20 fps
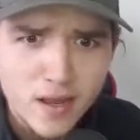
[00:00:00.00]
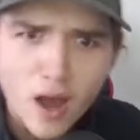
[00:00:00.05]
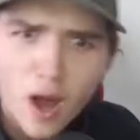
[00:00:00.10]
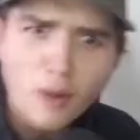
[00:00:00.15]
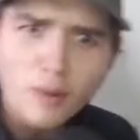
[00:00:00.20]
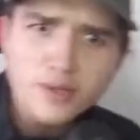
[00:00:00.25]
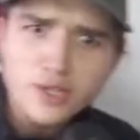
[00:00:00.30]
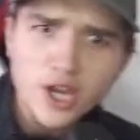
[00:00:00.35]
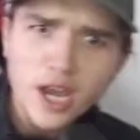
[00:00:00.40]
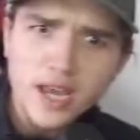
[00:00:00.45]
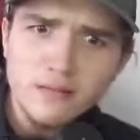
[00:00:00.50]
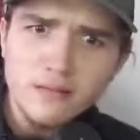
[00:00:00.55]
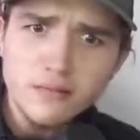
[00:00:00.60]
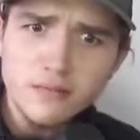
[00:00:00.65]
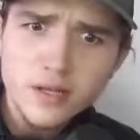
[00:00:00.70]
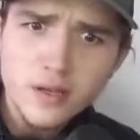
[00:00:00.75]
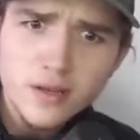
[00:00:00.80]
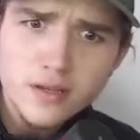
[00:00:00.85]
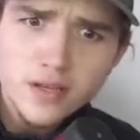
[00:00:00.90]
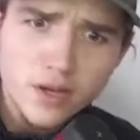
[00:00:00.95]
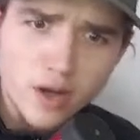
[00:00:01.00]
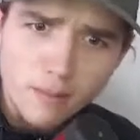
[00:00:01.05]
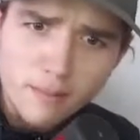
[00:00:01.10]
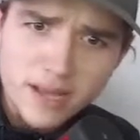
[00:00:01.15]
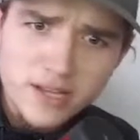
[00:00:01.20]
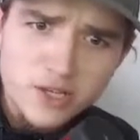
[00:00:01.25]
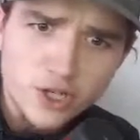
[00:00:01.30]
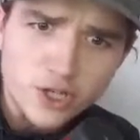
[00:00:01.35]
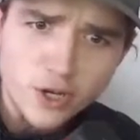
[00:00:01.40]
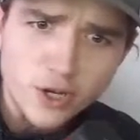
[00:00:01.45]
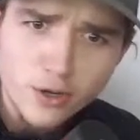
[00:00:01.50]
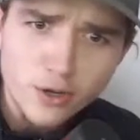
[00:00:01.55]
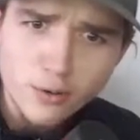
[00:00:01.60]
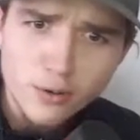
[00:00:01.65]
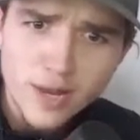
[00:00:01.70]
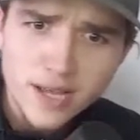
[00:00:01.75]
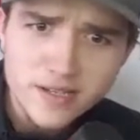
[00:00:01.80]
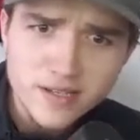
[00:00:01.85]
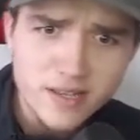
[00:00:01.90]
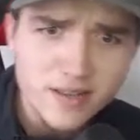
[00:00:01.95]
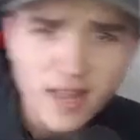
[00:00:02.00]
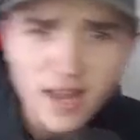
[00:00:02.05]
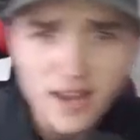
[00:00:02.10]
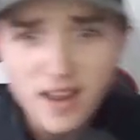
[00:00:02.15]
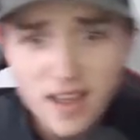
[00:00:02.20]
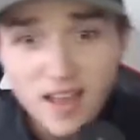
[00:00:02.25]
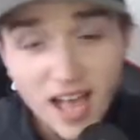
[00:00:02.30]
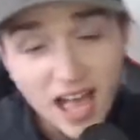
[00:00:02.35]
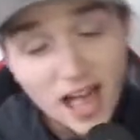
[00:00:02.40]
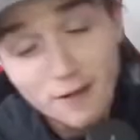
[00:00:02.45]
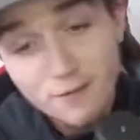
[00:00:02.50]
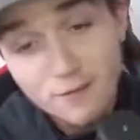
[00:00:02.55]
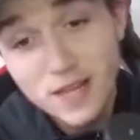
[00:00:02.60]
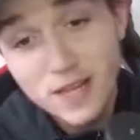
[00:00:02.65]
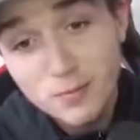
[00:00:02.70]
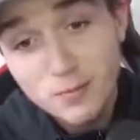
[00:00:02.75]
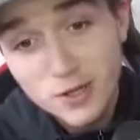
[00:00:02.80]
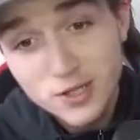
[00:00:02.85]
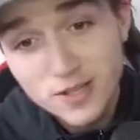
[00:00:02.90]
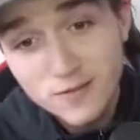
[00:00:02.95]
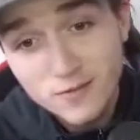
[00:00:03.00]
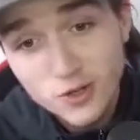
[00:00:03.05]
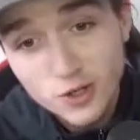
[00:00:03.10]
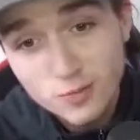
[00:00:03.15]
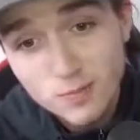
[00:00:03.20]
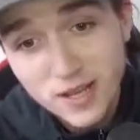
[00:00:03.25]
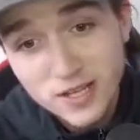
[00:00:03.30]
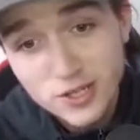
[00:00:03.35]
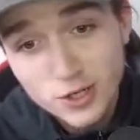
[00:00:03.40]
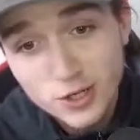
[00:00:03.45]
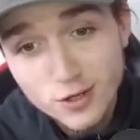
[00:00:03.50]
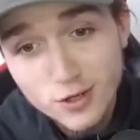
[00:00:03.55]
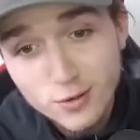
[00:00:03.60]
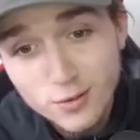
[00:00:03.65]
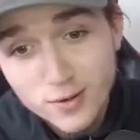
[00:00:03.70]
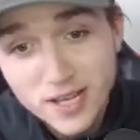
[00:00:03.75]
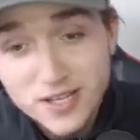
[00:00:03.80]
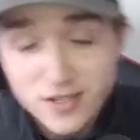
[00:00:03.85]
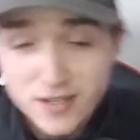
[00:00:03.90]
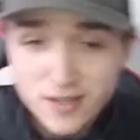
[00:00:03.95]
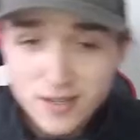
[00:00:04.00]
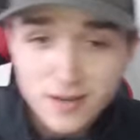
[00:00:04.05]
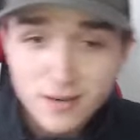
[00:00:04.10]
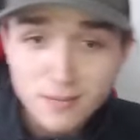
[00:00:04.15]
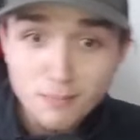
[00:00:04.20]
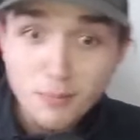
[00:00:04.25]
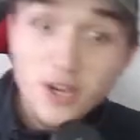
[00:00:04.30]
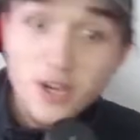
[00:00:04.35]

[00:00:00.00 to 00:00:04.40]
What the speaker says: Oh, and James, you're not mentioning Nunes, and then I'll flip because they just mentioned Nunes. But it's